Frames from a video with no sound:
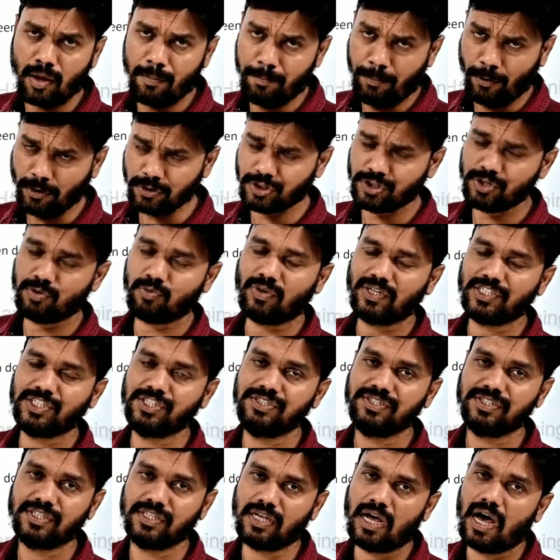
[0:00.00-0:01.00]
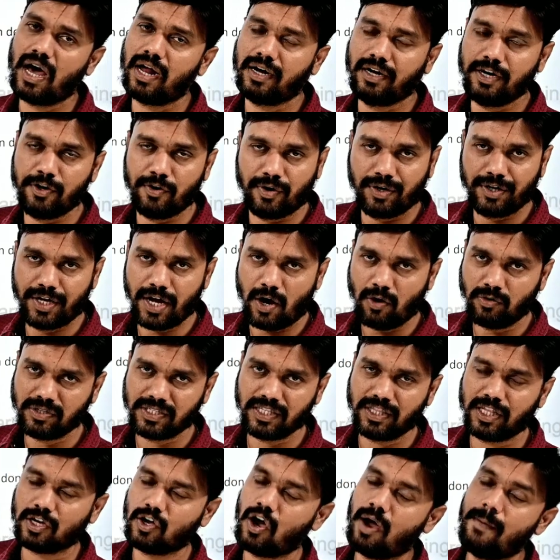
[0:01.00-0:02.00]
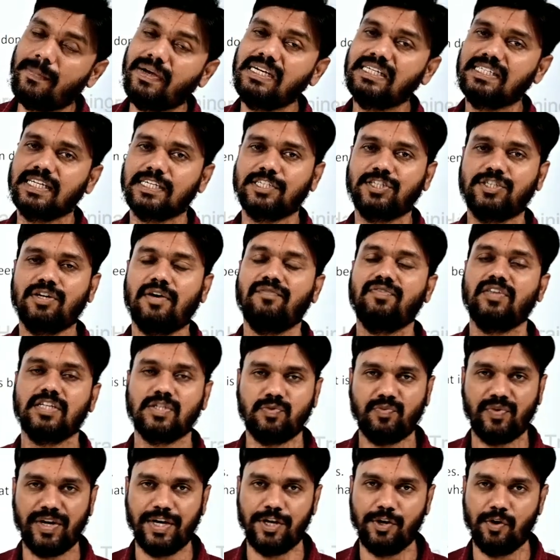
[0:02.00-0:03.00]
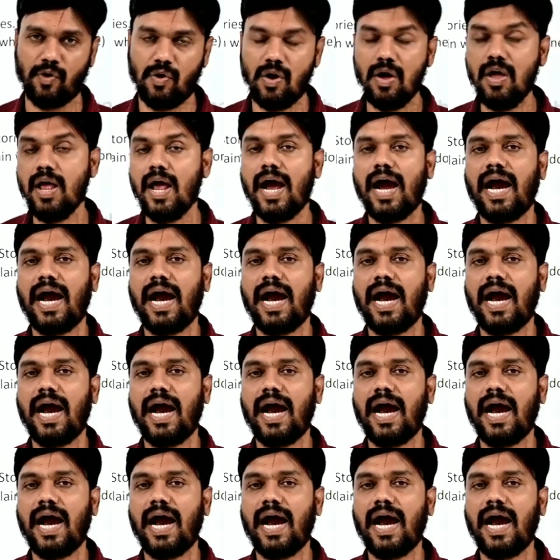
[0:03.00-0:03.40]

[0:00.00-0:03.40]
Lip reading: post your questions or your doubts in the comment section of this video.